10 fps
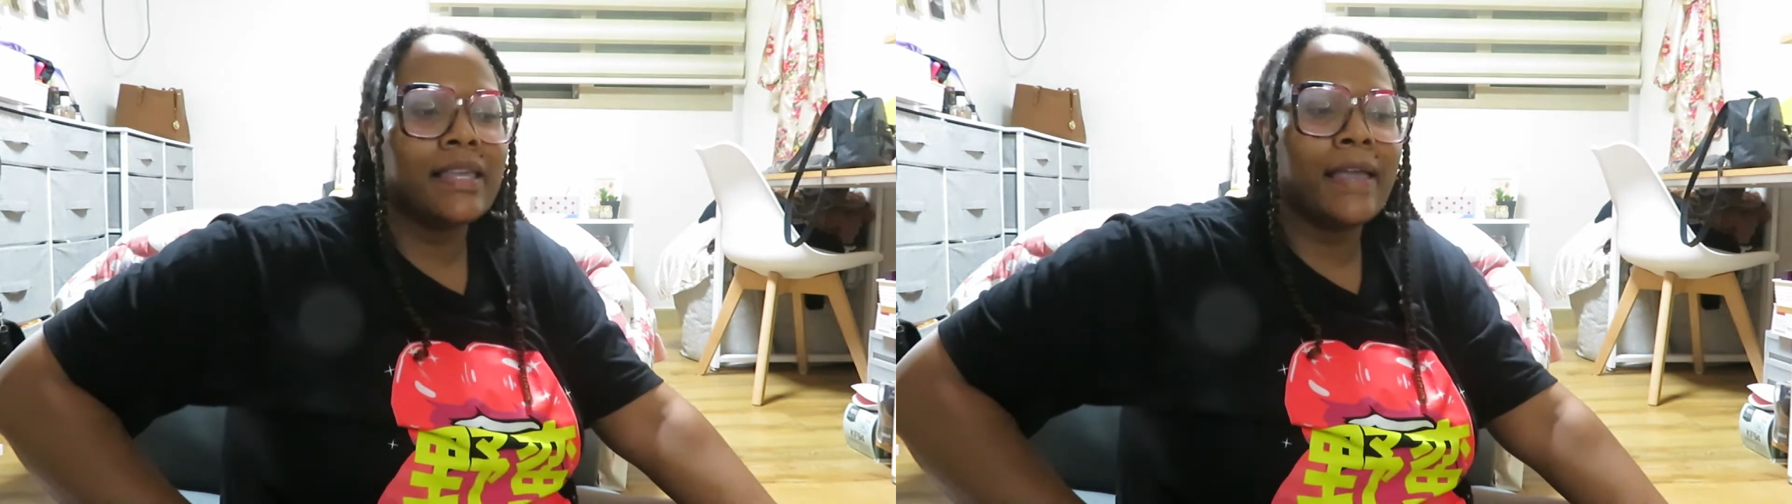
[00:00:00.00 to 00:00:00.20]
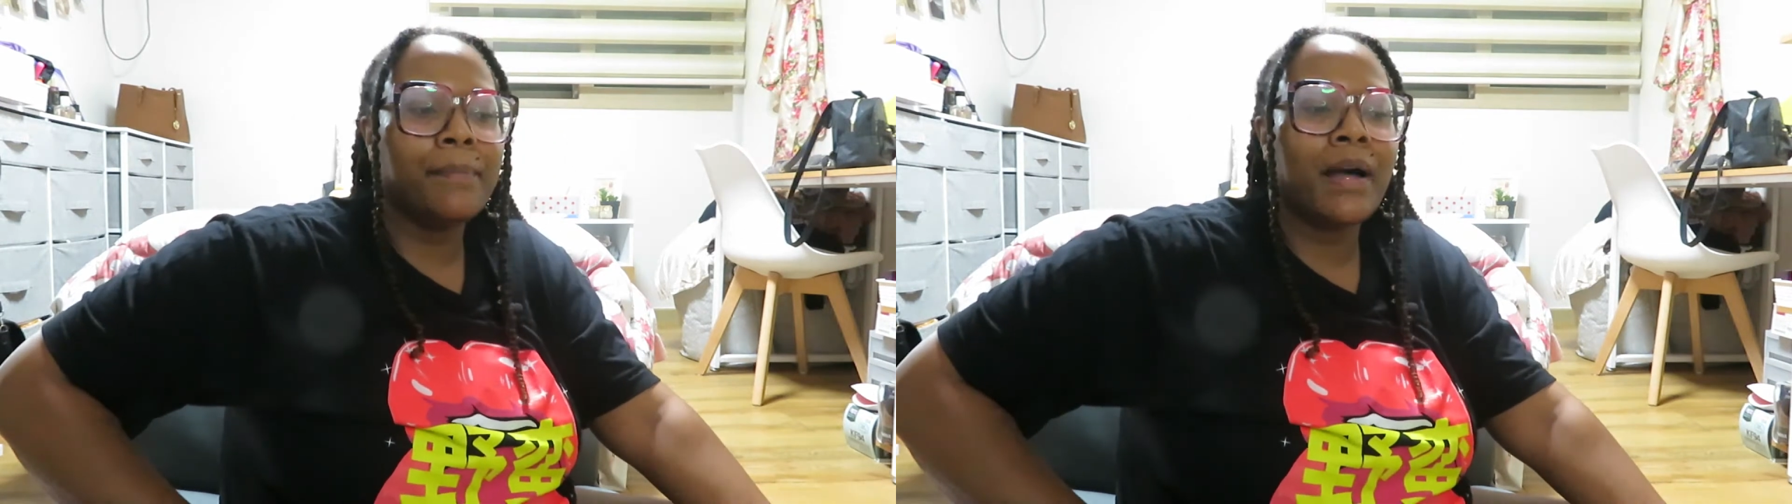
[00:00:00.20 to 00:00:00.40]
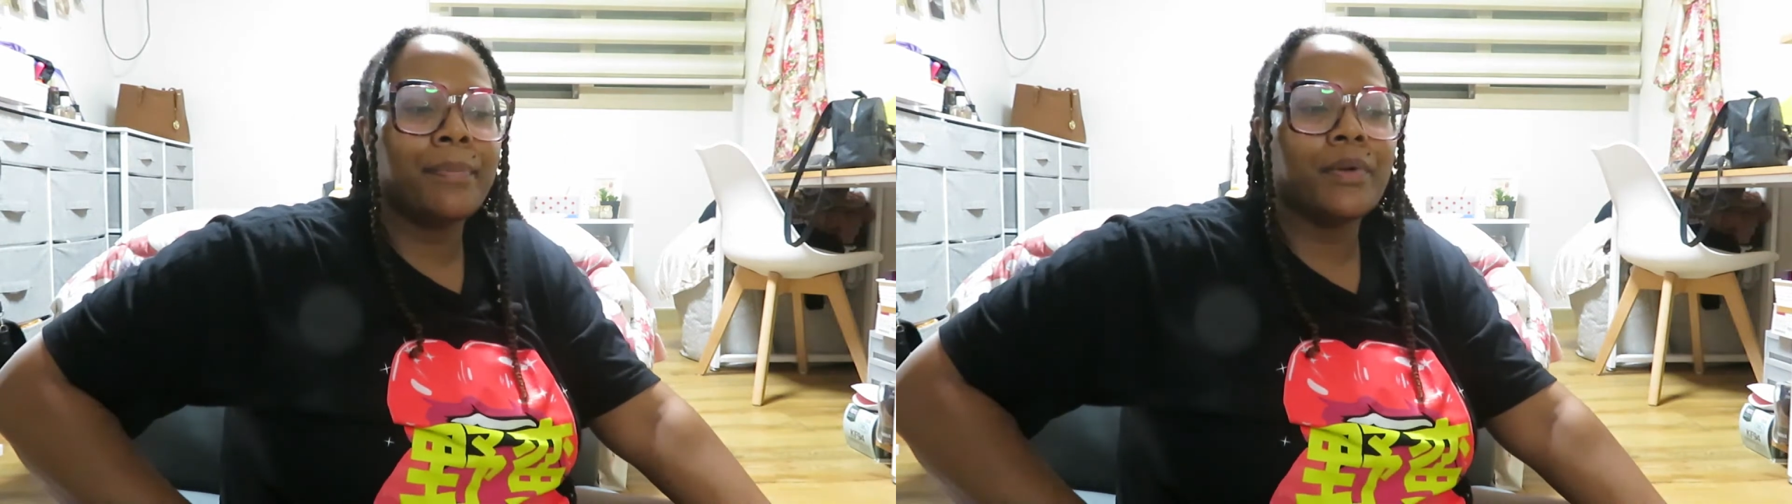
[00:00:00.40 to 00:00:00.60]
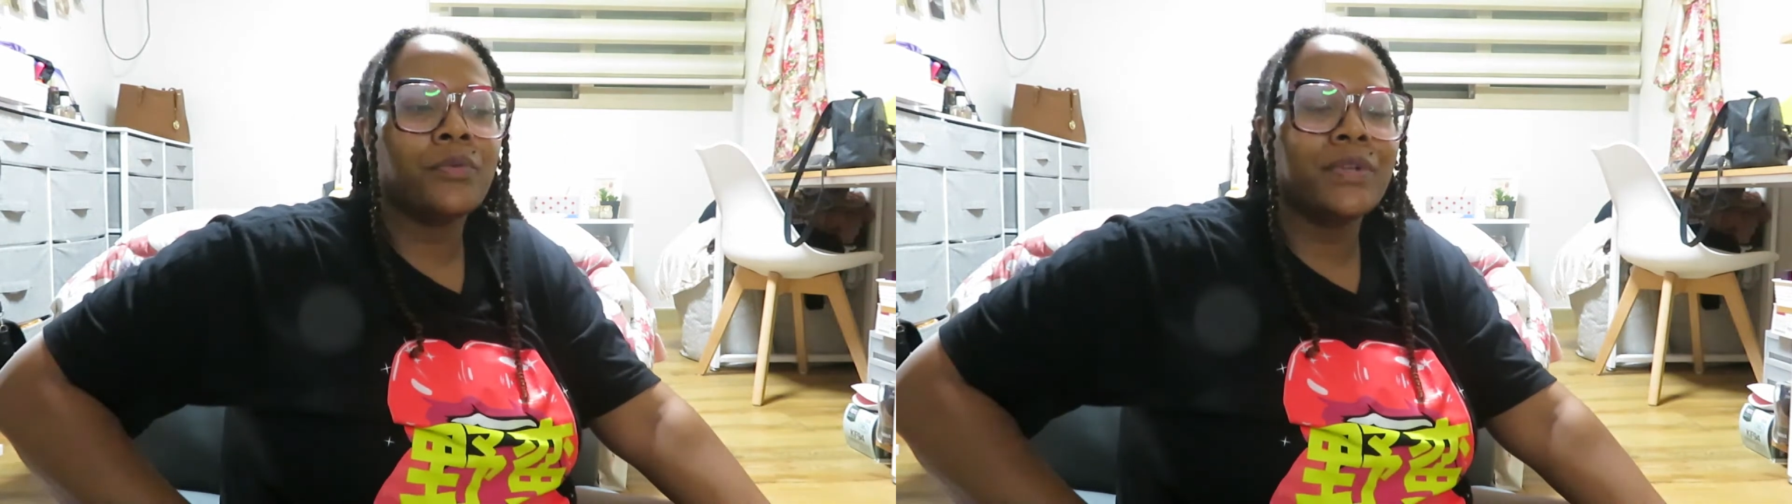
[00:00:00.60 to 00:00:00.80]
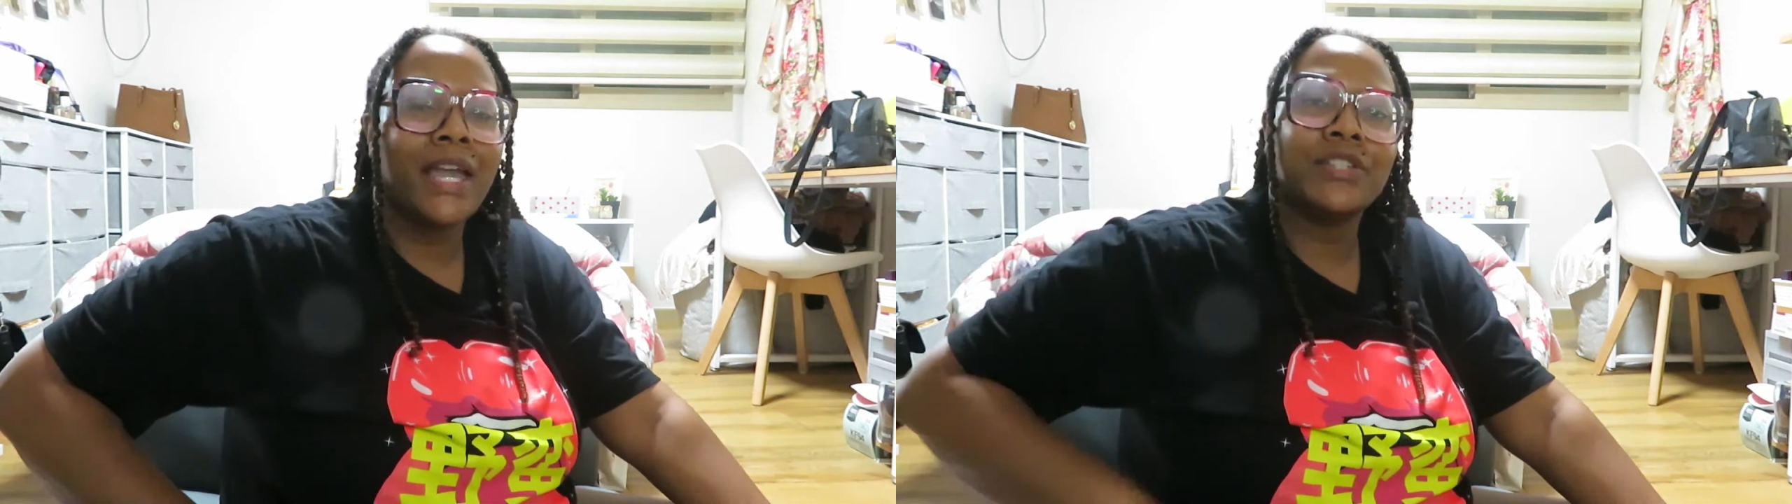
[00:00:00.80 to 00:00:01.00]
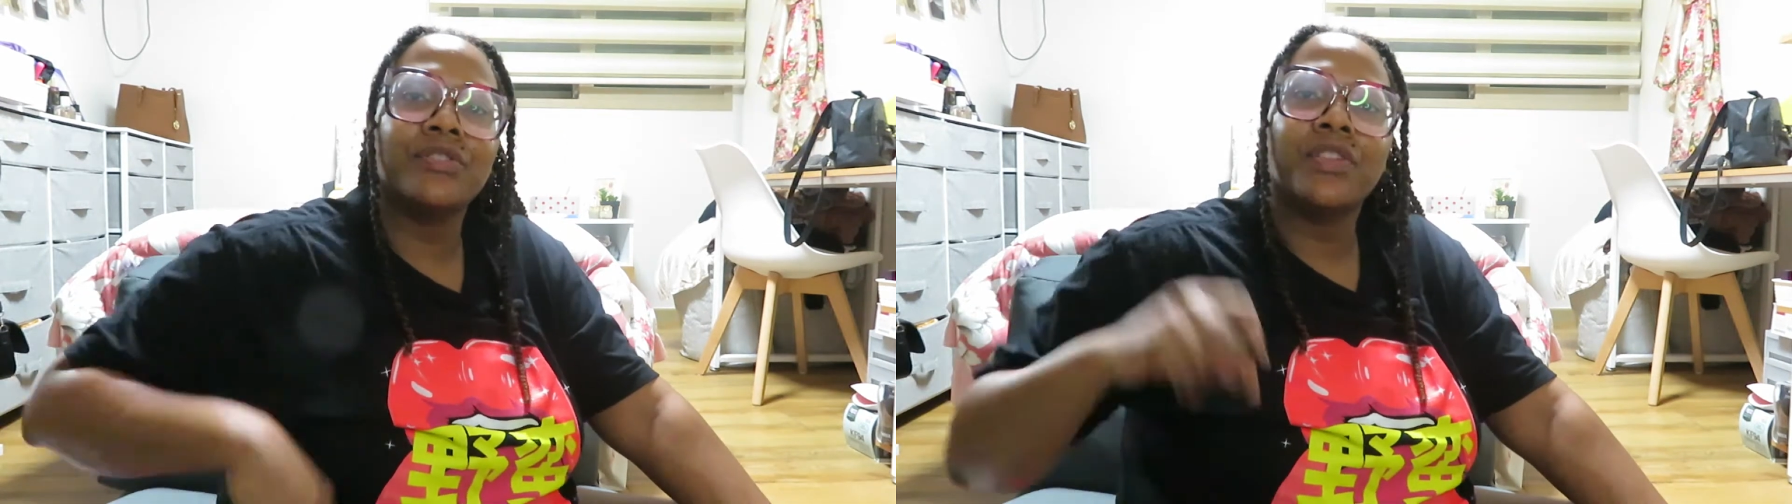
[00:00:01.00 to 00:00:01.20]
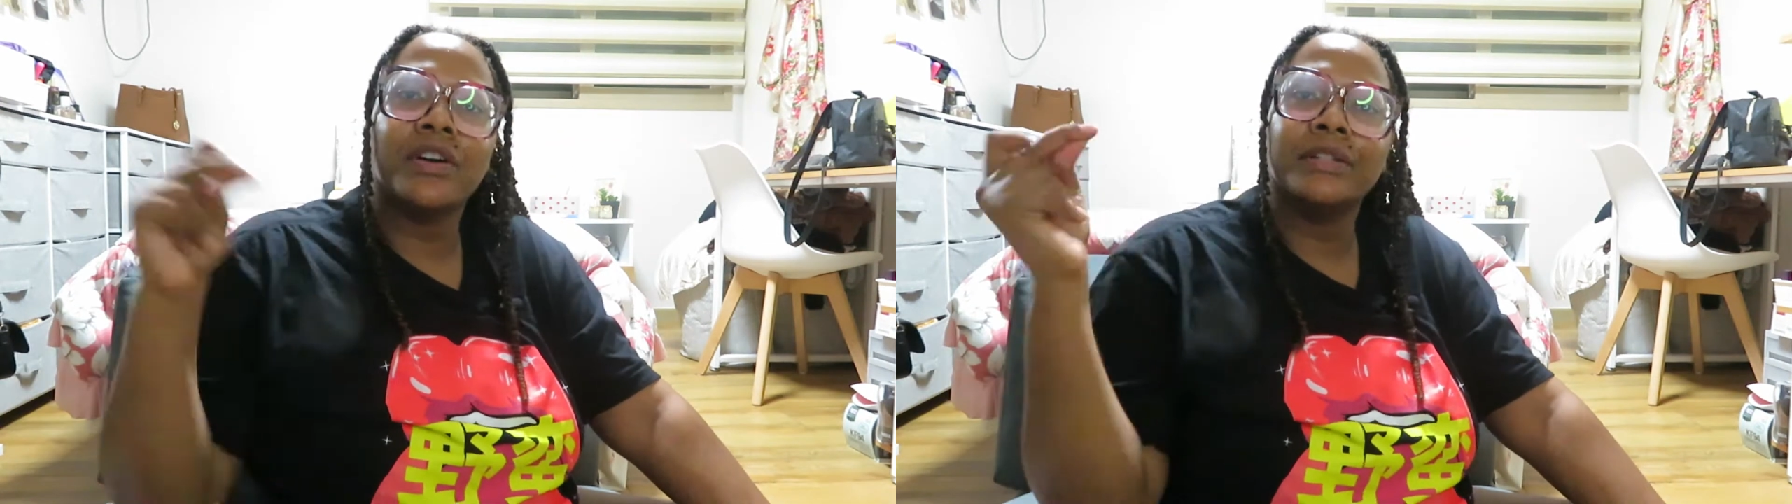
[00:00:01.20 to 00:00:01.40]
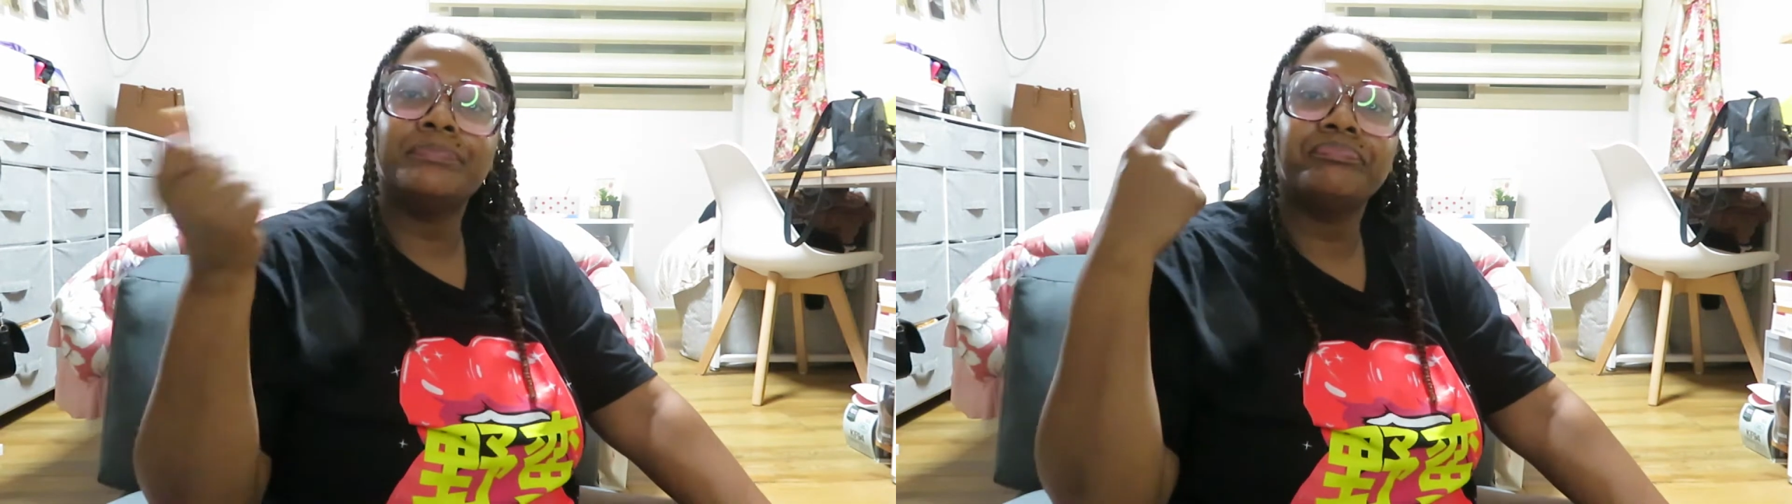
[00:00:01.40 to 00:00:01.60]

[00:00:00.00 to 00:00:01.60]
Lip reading: K-pop reaction-thon,